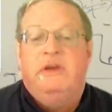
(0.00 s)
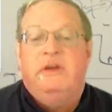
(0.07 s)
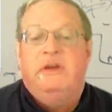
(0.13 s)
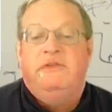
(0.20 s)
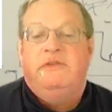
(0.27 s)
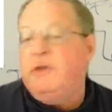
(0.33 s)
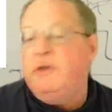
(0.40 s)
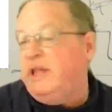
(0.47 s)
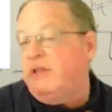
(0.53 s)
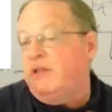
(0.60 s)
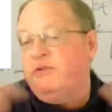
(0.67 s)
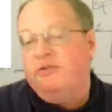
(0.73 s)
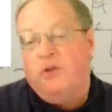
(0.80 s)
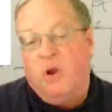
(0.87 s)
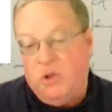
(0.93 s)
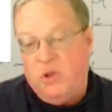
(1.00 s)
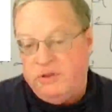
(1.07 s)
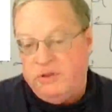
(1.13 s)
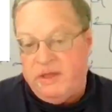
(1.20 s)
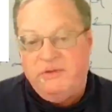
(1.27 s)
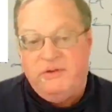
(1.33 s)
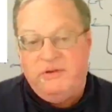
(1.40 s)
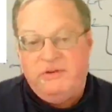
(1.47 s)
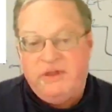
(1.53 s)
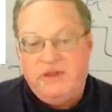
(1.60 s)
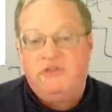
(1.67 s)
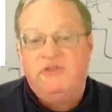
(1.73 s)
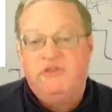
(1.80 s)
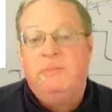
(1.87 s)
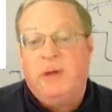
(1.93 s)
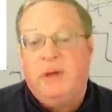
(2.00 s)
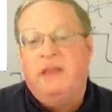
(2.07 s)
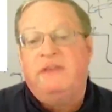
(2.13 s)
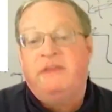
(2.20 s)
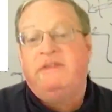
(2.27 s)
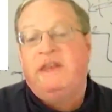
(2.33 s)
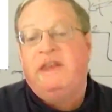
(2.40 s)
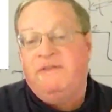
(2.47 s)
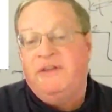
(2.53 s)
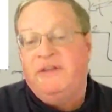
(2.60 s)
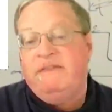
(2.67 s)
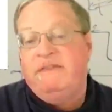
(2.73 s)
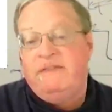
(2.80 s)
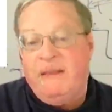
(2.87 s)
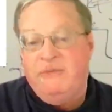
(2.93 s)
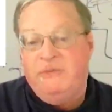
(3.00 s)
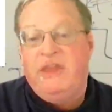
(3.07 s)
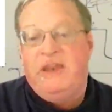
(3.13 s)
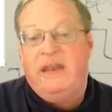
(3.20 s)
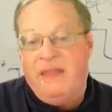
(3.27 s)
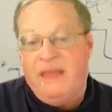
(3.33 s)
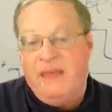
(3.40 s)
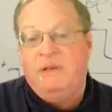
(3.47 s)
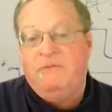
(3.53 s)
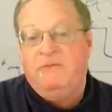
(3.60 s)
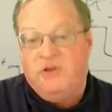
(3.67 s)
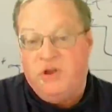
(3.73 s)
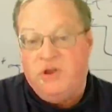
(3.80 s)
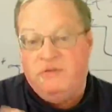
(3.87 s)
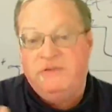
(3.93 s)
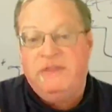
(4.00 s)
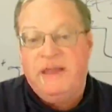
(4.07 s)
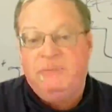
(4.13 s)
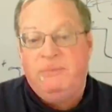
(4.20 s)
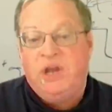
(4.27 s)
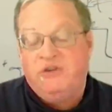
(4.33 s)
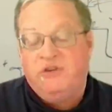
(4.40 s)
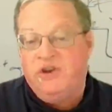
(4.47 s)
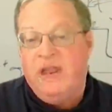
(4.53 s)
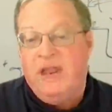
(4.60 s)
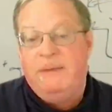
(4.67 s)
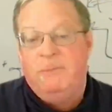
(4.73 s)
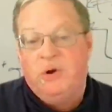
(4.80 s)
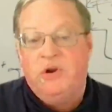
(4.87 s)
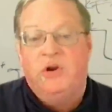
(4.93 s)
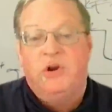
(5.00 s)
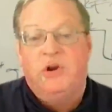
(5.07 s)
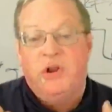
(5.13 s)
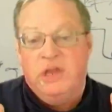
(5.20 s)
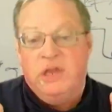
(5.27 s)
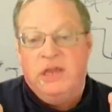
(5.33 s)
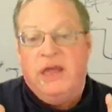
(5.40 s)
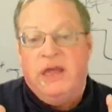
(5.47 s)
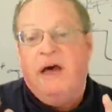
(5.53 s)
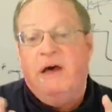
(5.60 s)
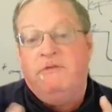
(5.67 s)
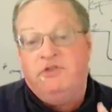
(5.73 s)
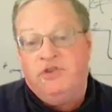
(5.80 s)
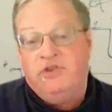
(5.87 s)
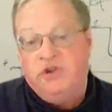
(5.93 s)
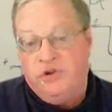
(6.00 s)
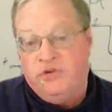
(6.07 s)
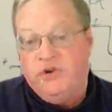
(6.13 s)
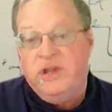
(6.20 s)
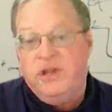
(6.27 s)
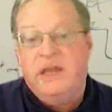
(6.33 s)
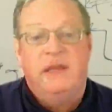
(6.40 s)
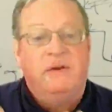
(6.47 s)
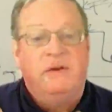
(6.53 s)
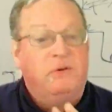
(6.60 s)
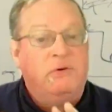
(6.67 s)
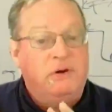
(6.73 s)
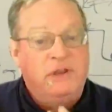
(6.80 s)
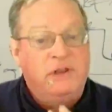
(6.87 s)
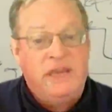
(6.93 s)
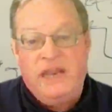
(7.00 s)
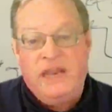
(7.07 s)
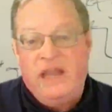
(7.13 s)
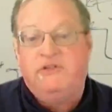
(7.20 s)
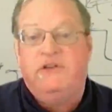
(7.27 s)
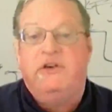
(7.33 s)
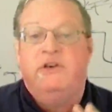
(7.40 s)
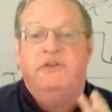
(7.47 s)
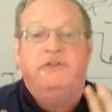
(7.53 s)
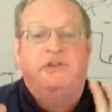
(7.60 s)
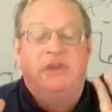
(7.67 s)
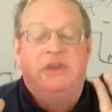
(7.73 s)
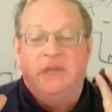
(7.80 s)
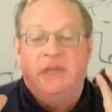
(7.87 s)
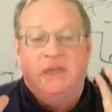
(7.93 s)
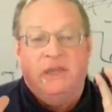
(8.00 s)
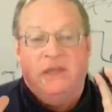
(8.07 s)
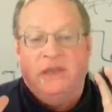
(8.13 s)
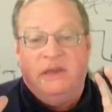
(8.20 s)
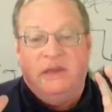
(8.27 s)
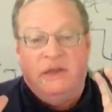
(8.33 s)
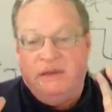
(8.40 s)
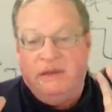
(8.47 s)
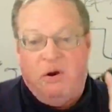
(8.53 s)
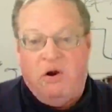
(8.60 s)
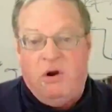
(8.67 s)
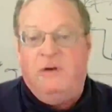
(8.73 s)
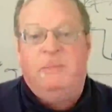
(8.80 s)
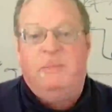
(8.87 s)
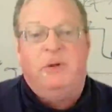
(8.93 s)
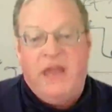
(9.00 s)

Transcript: Serial killers are a whole other discussion, but a significant subset of them involve the abduction and murder of children or teenagers, horrible